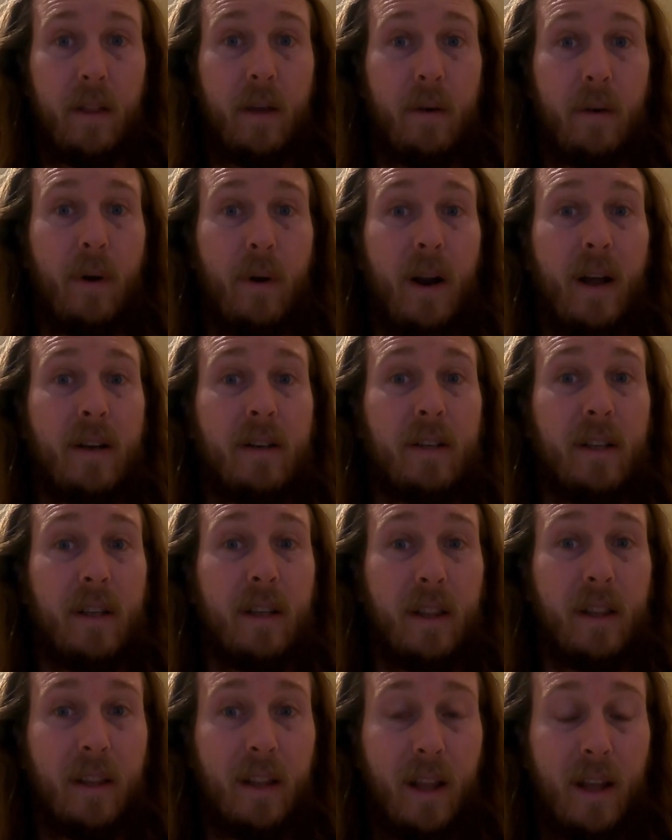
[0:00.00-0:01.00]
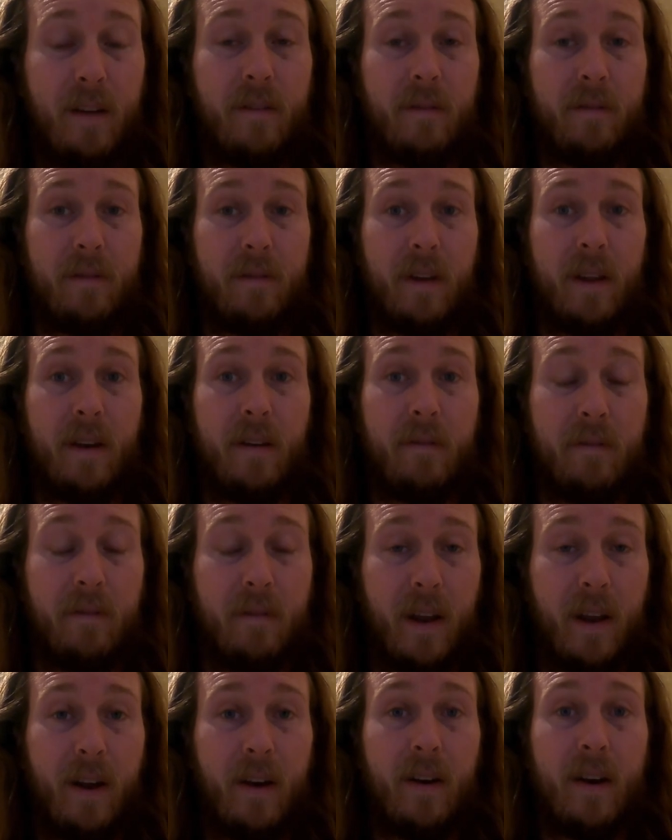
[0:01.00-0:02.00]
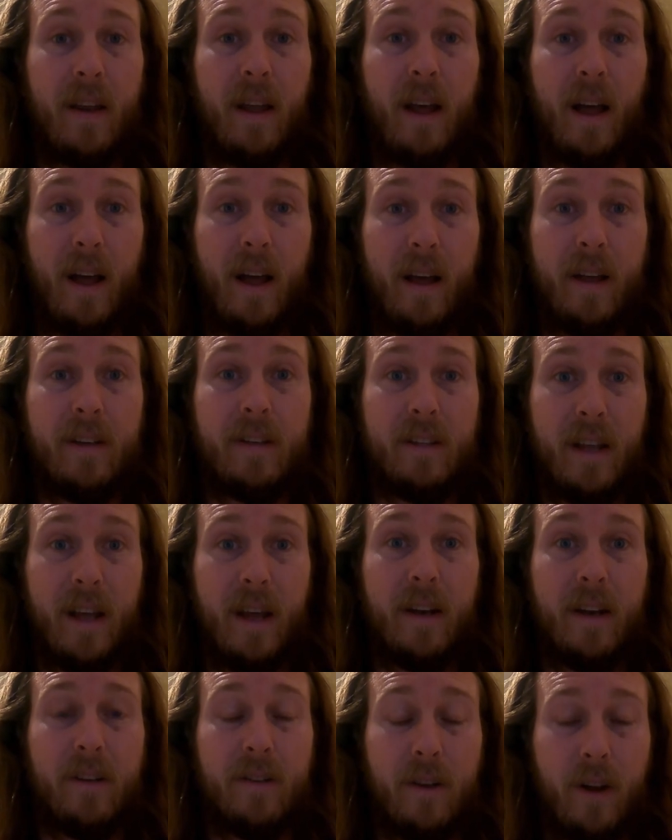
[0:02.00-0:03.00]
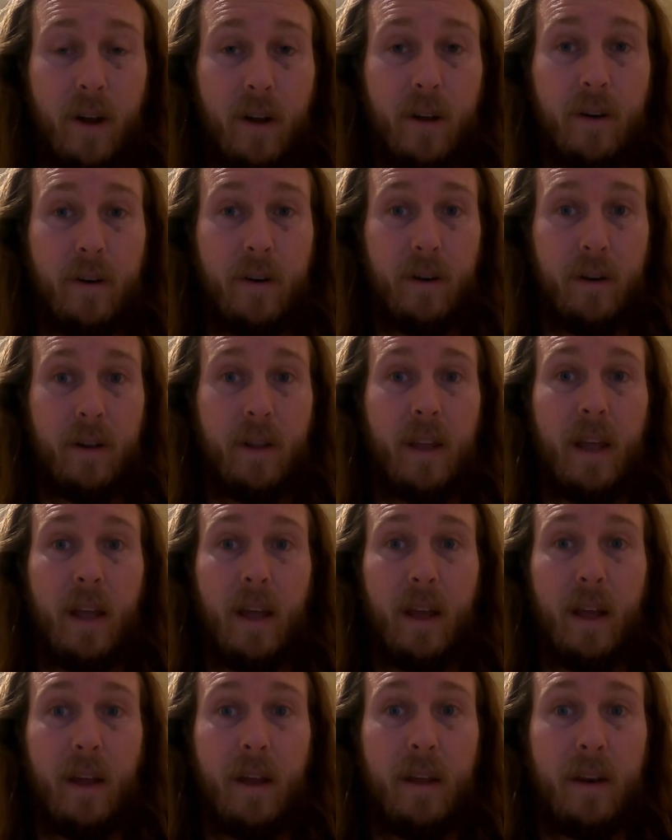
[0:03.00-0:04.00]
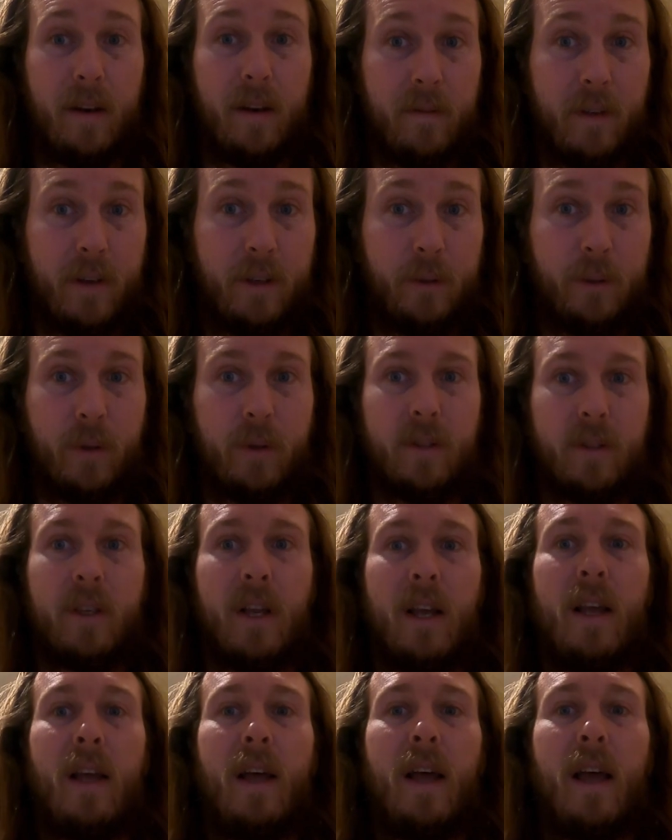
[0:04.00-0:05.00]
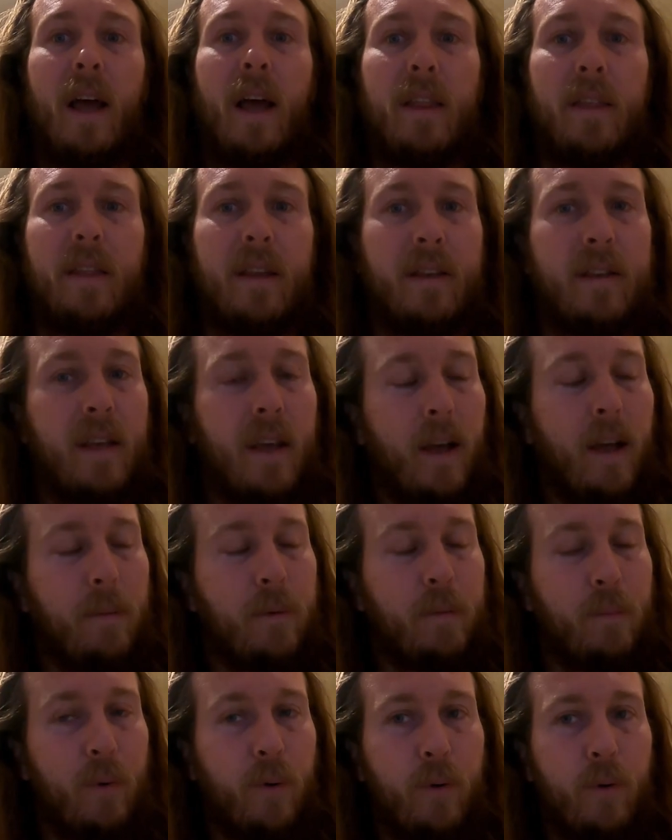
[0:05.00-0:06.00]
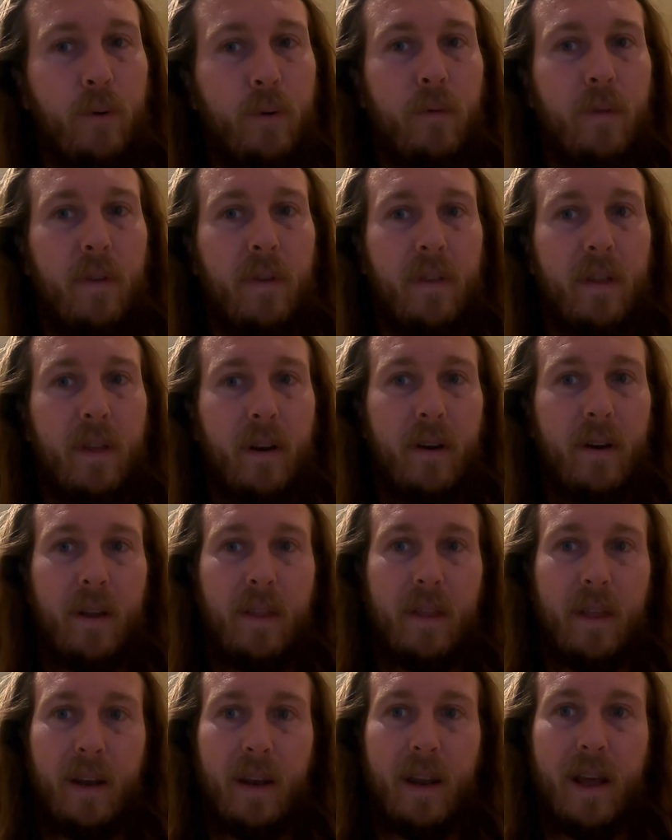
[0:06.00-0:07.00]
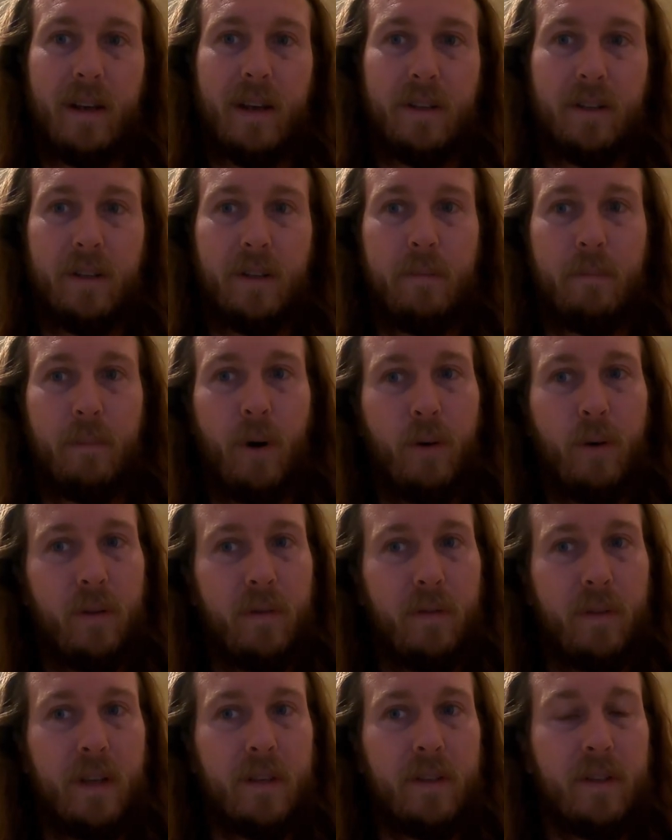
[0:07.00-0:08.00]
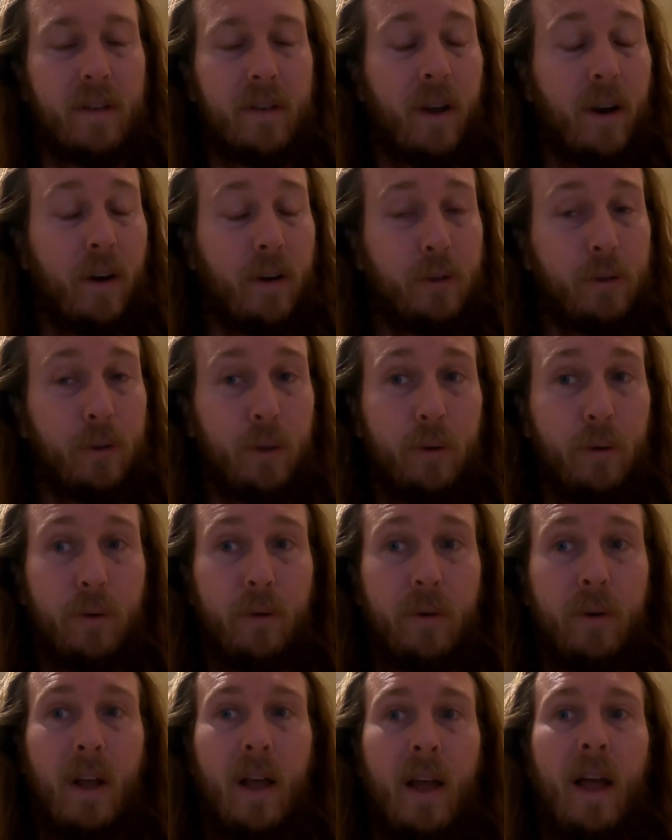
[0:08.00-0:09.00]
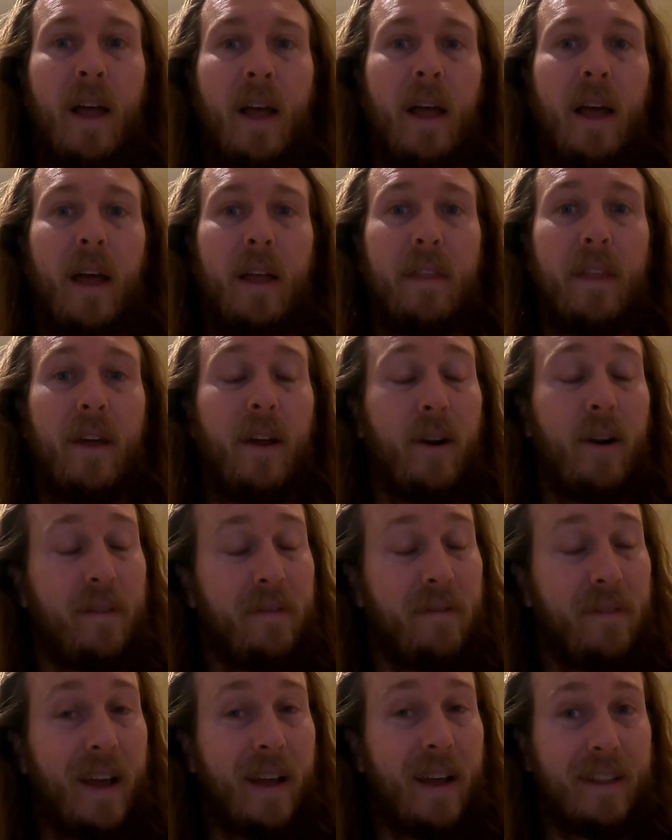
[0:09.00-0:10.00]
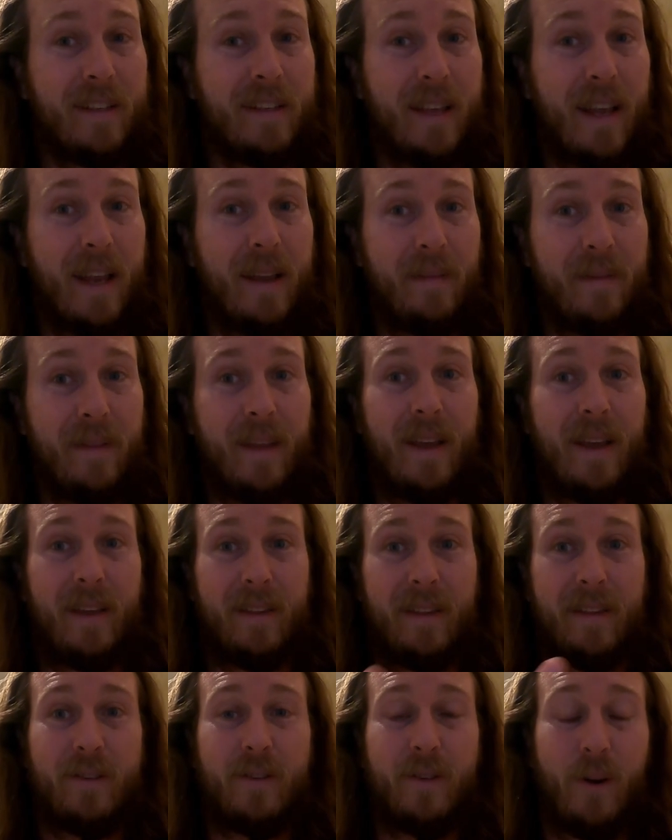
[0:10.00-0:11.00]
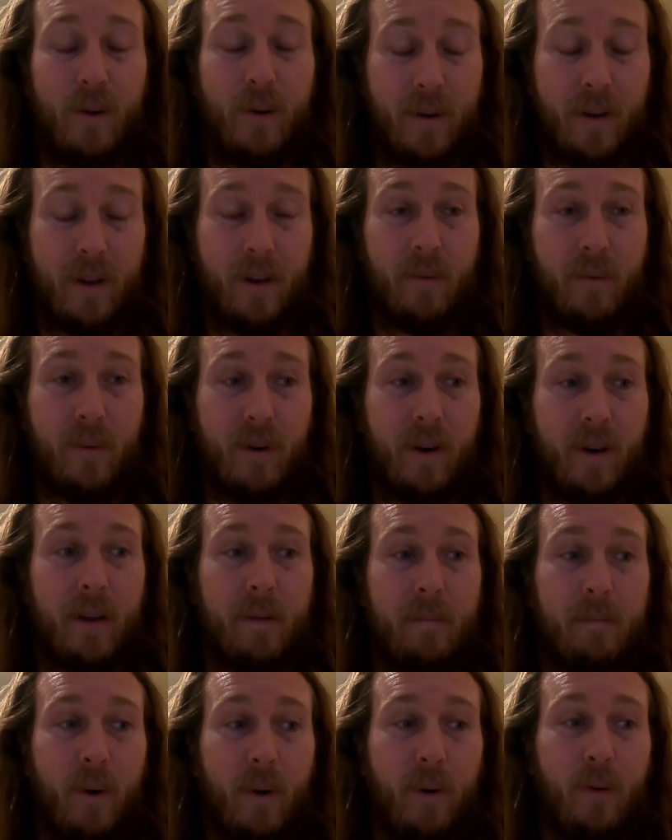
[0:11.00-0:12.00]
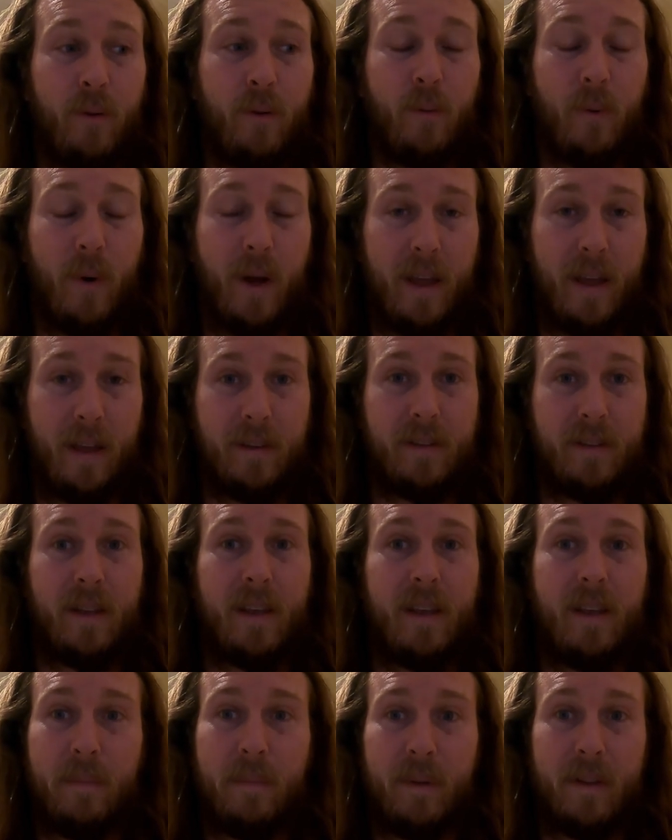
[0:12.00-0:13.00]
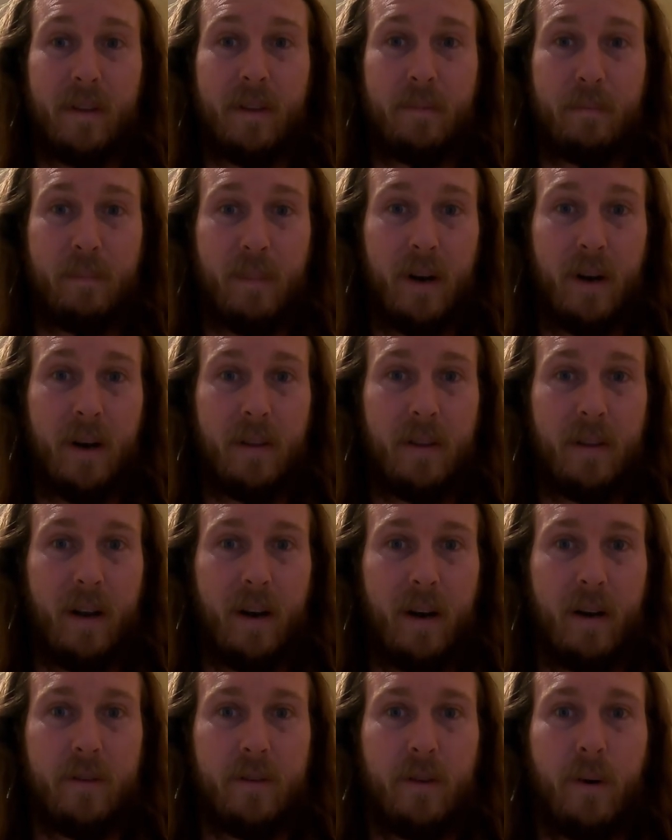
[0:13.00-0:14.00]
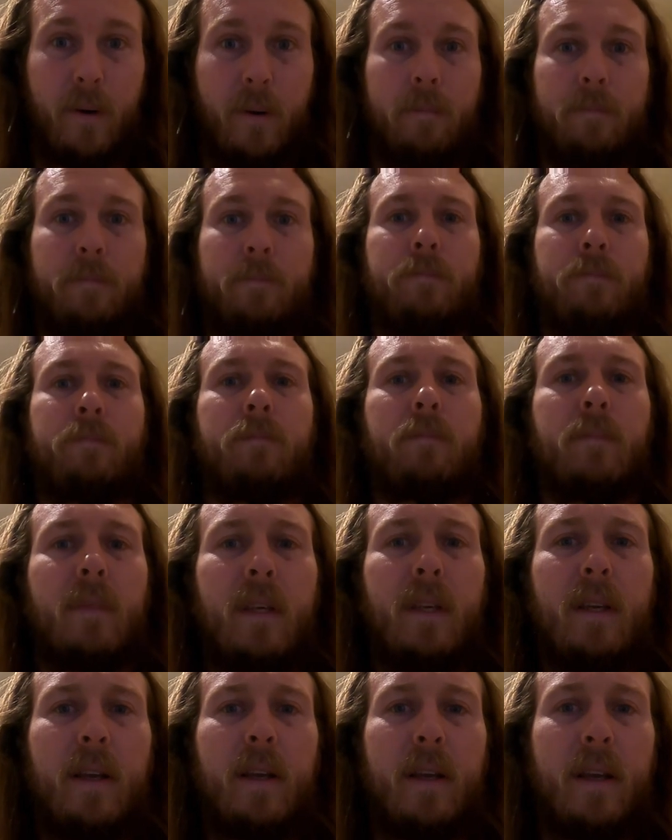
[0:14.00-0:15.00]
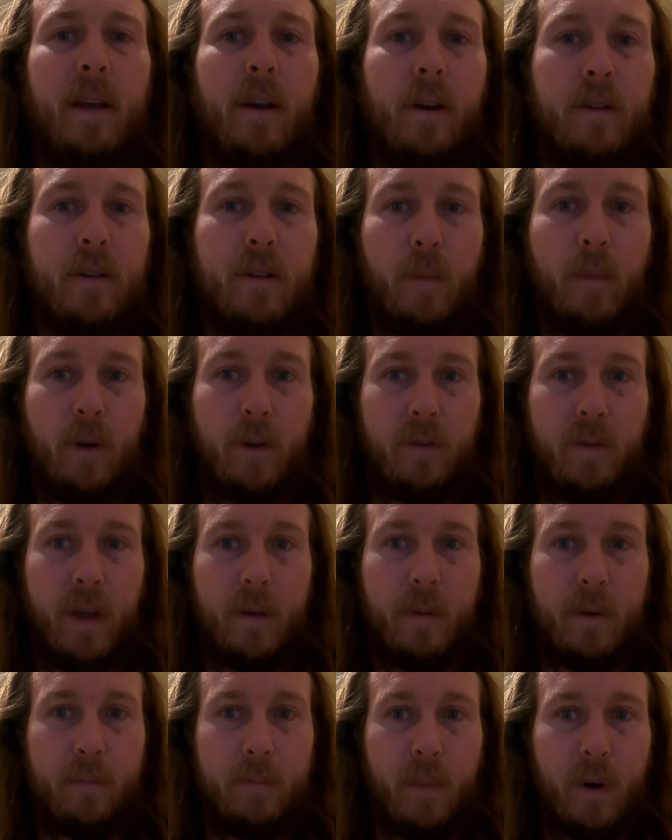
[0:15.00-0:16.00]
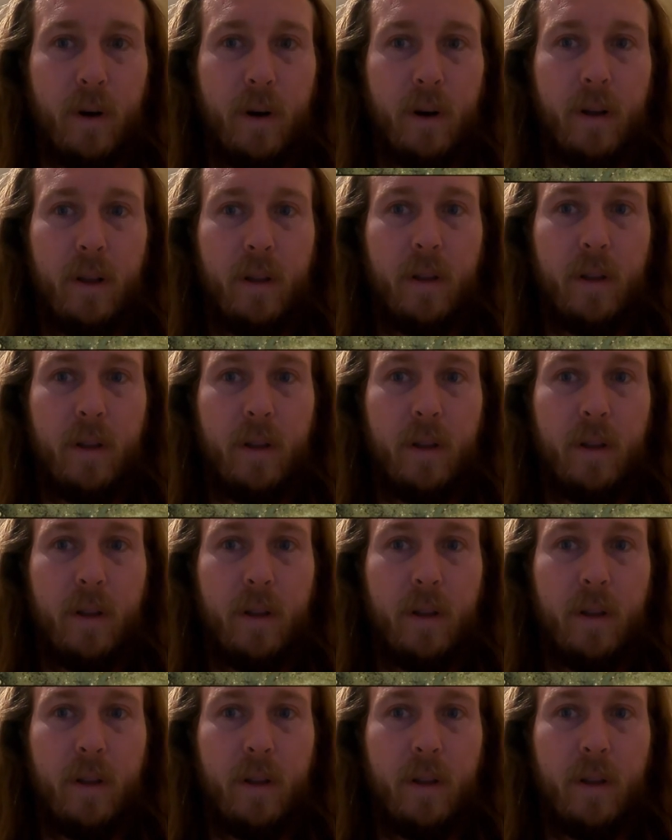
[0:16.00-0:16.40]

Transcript: They were actually loved and very high status honored individuals, and this helps prove the theory that actually both of these are true and they are in fact the same thing. The stone can work in both ways, keeping the spirit there. So here's the most famous burial